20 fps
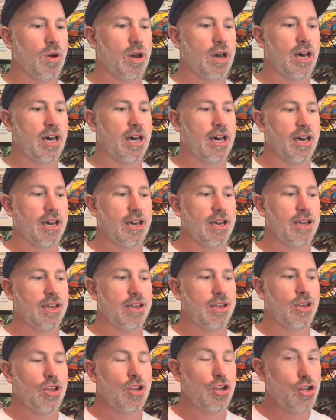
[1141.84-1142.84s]
uh,
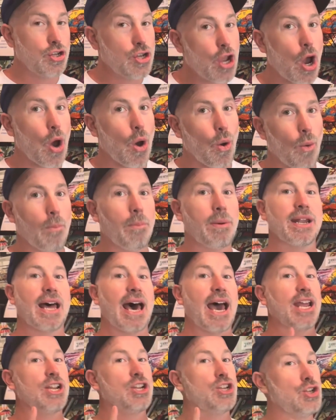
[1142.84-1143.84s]
no, but
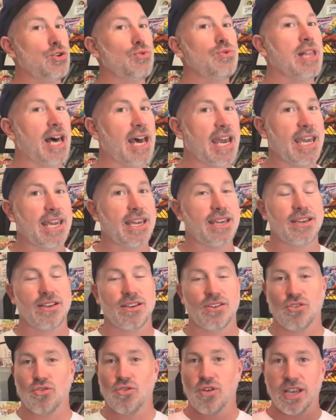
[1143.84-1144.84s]
I do like
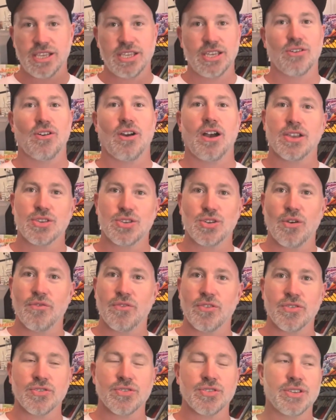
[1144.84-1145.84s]
crazy
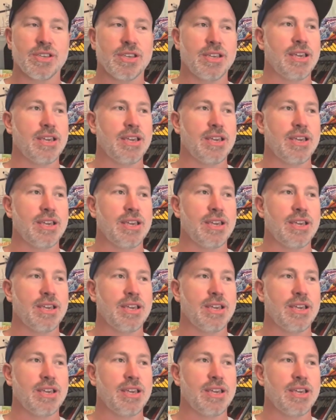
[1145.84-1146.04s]
crossovers.